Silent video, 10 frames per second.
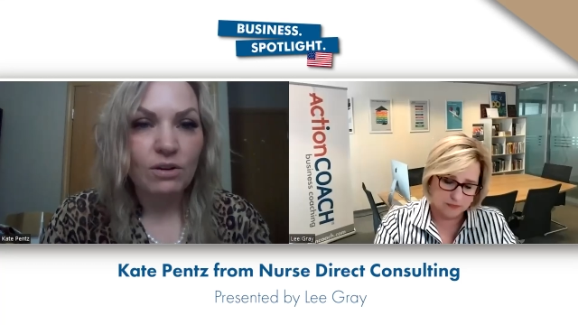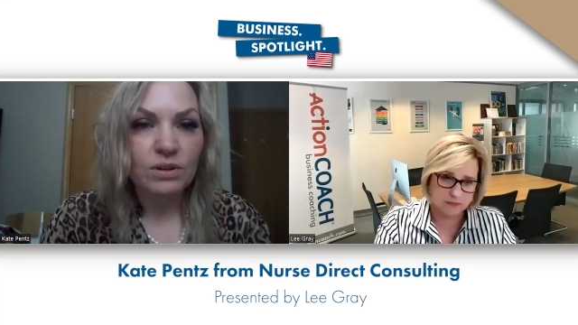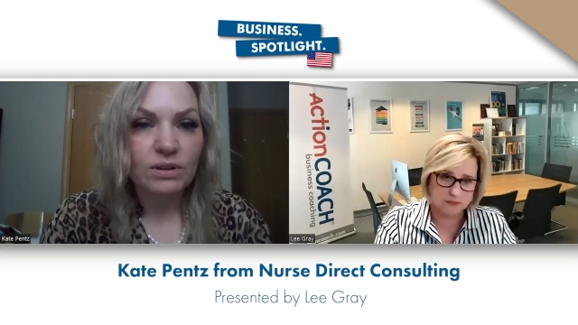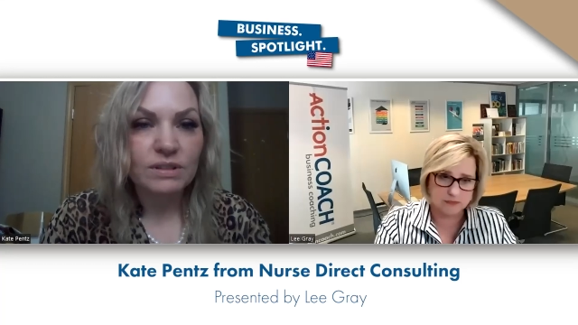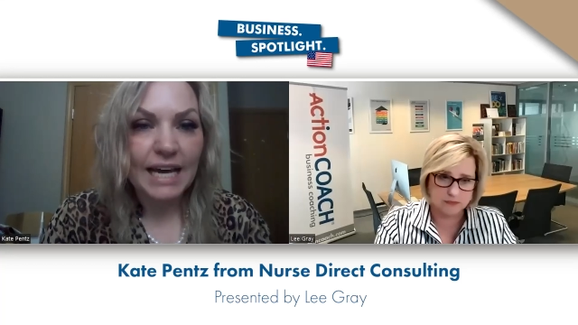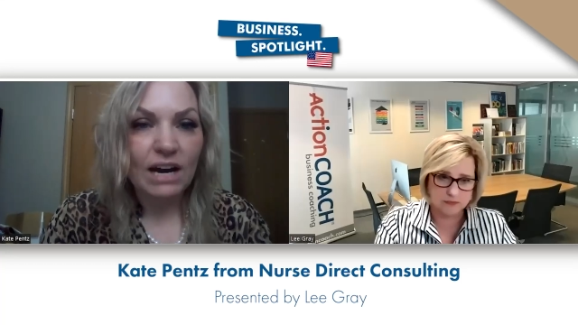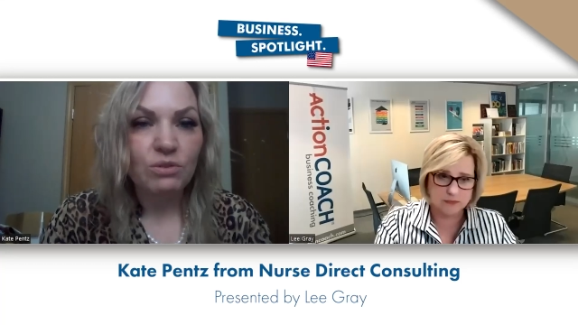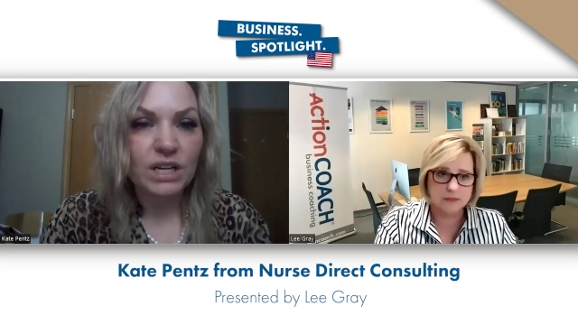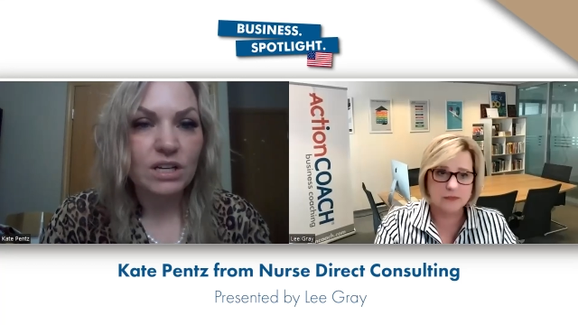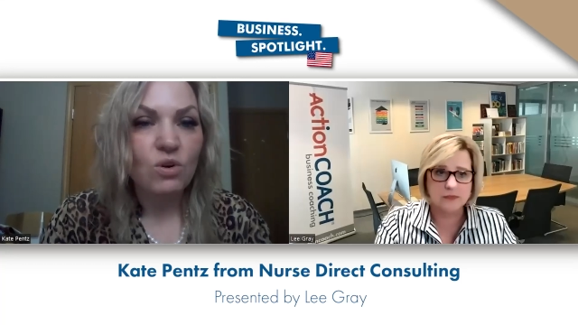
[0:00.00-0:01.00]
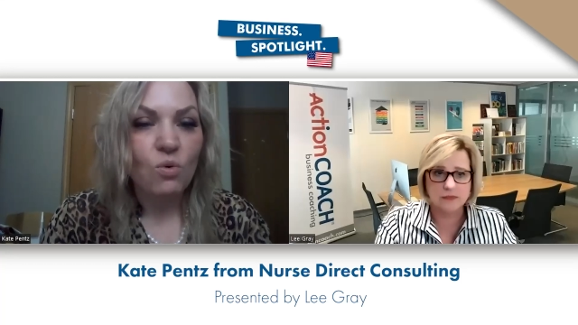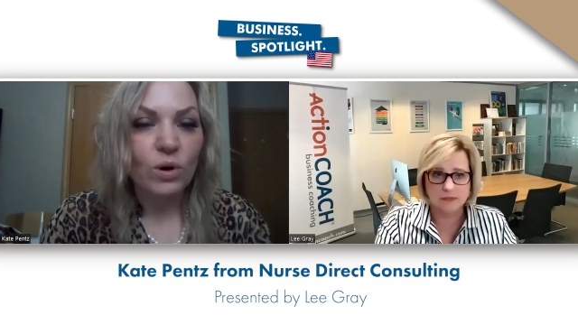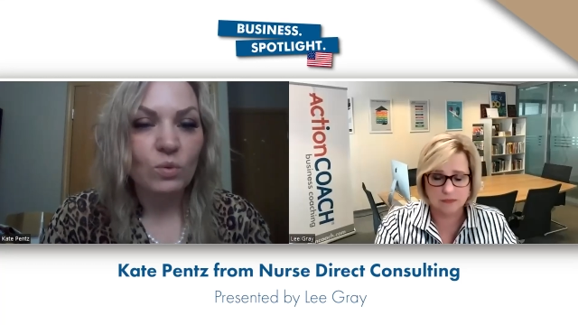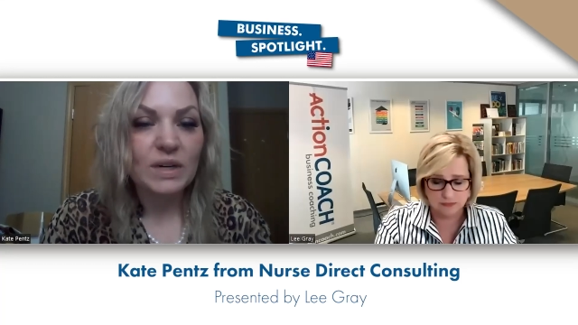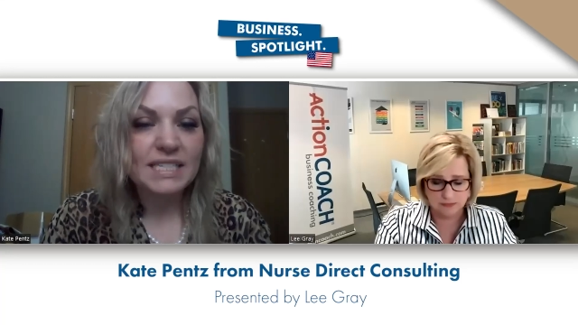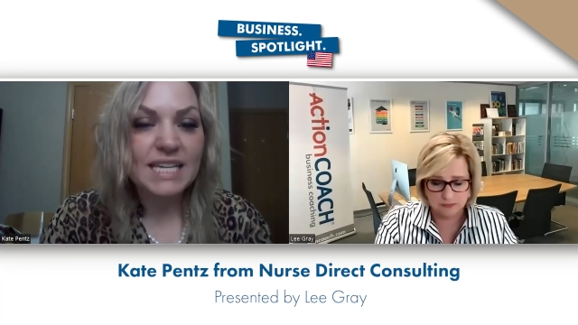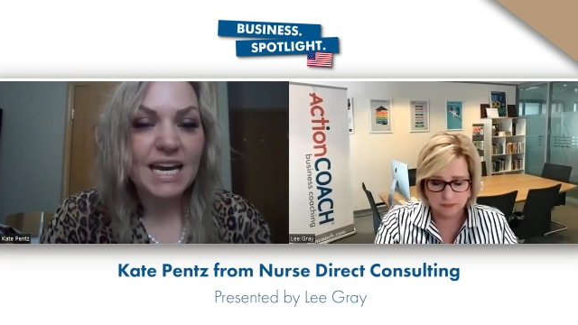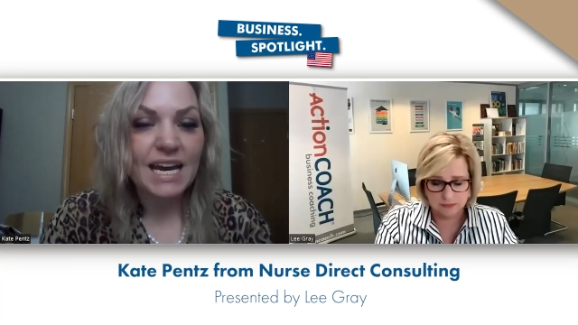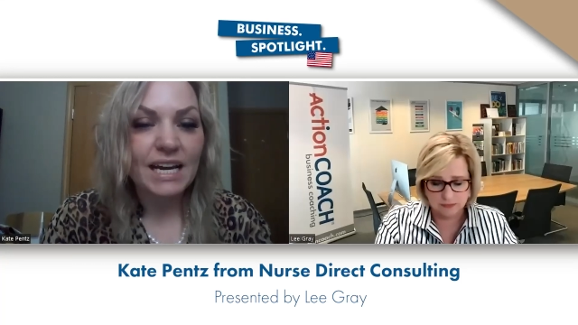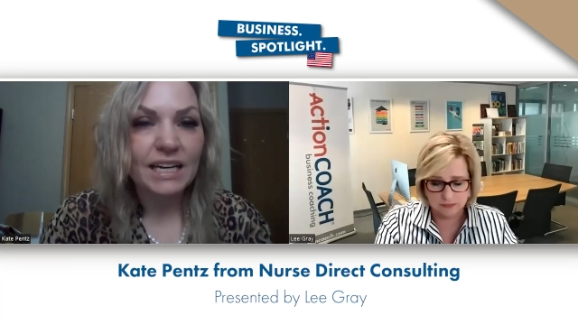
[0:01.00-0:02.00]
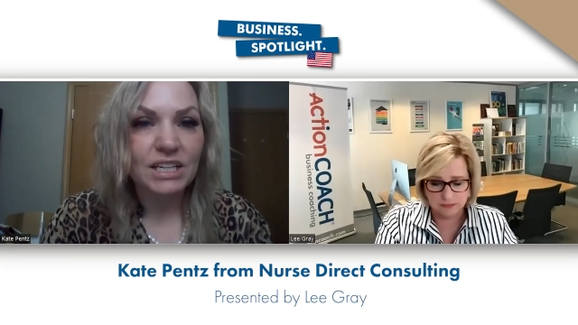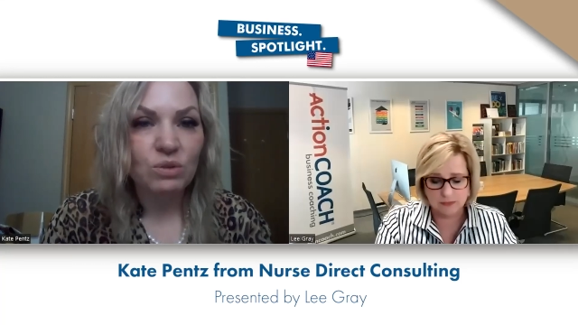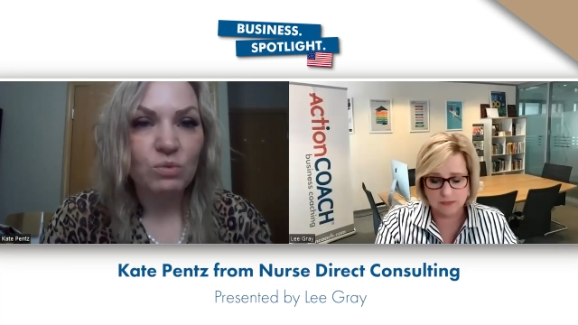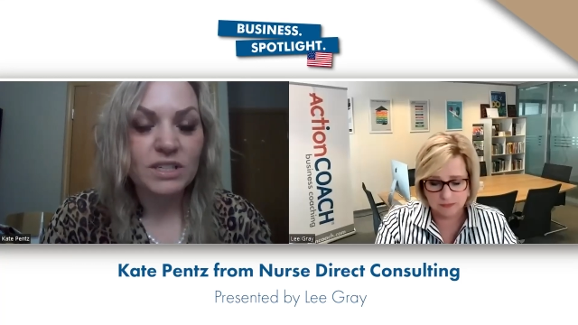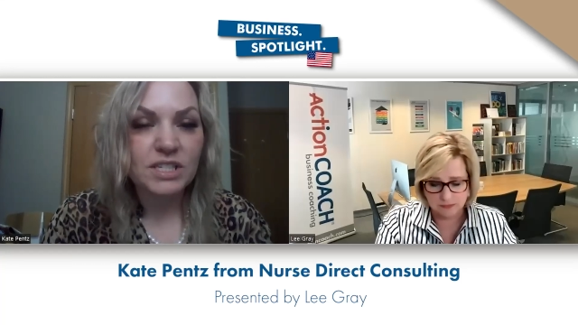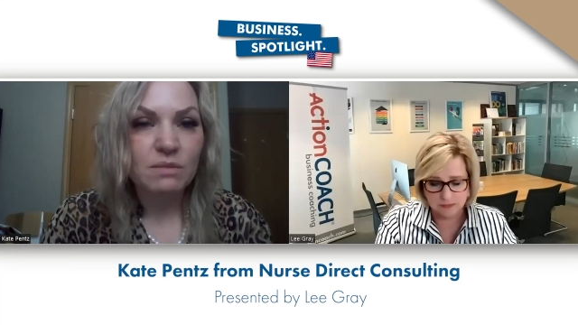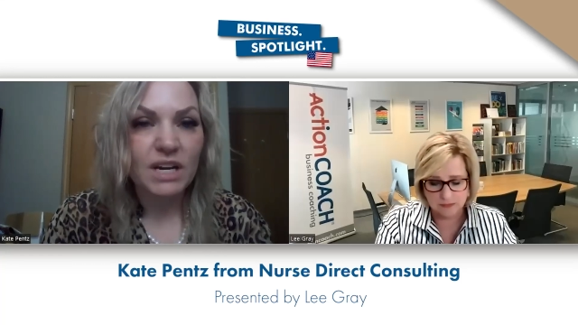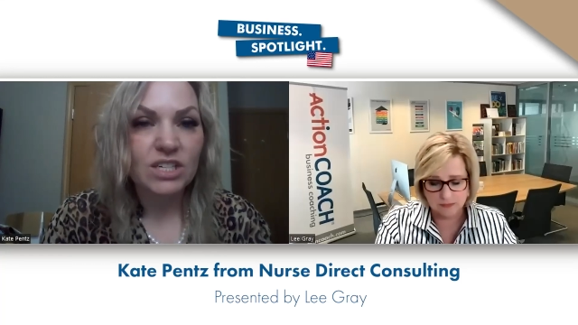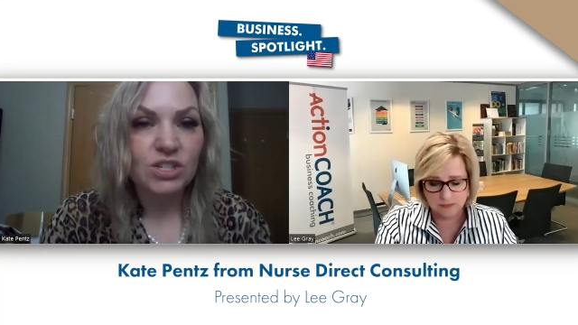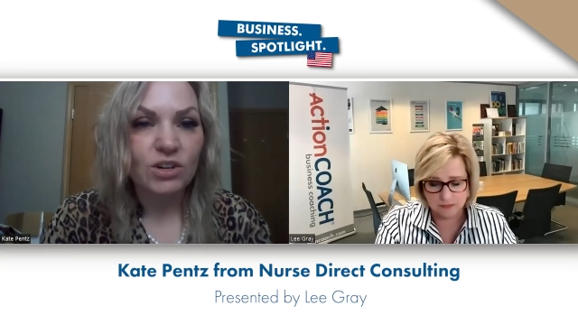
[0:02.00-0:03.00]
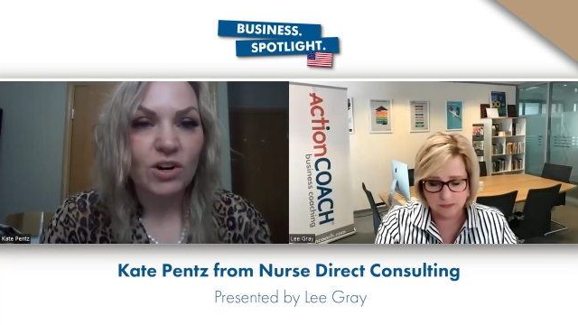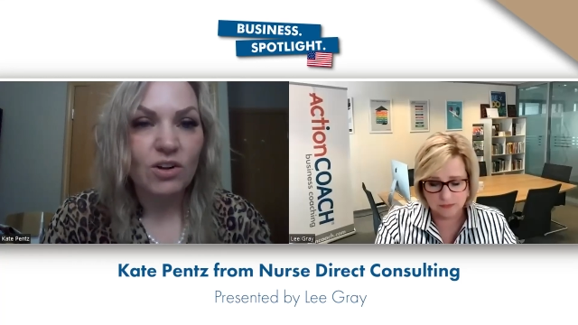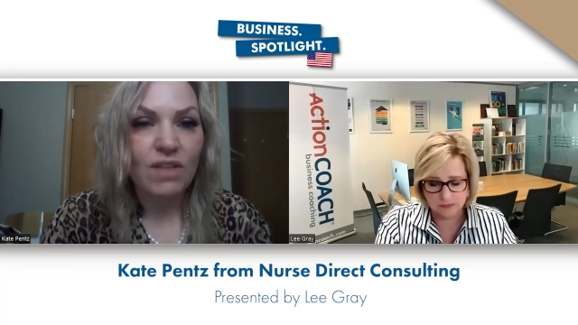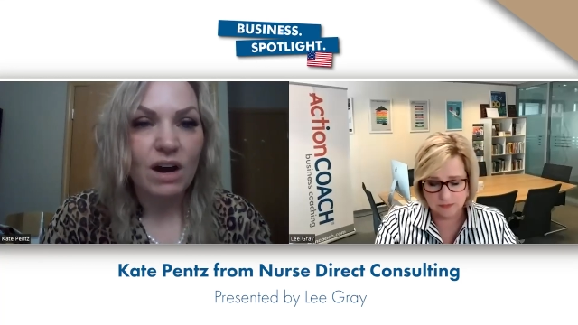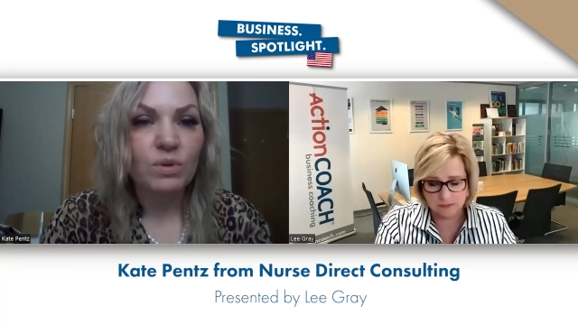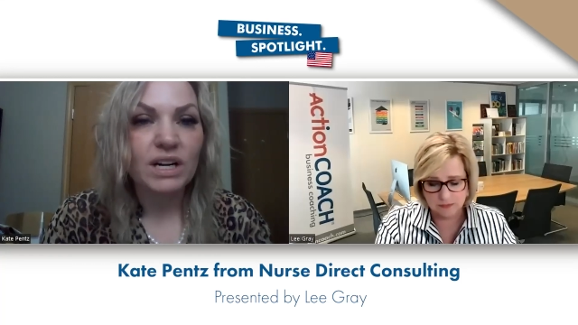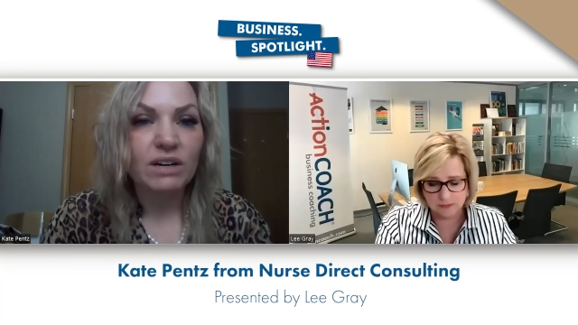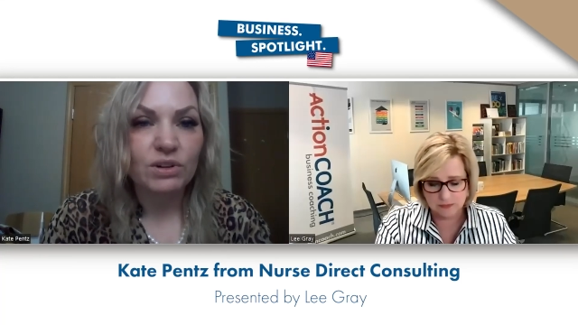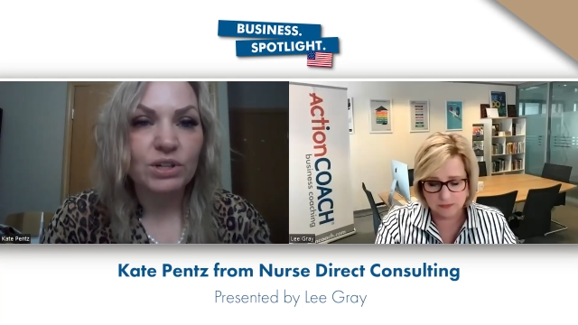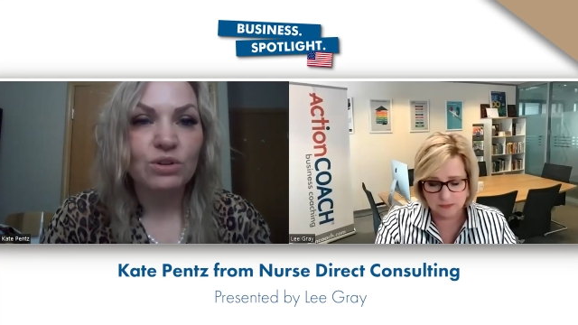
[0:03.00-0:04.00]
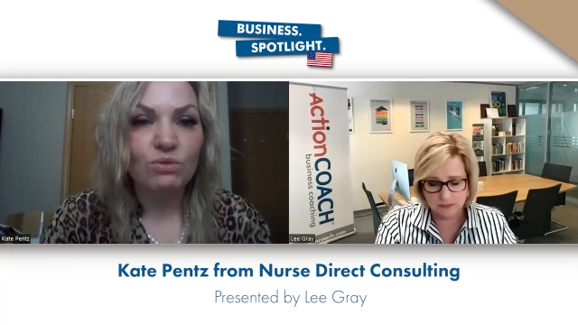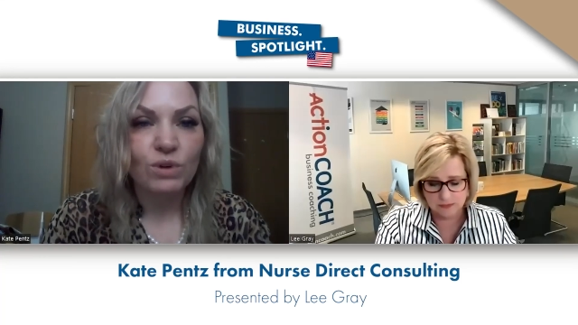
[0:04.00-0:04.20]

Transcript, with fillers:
Speaker 1: out loud in court one day, and you want to make sure that whatever you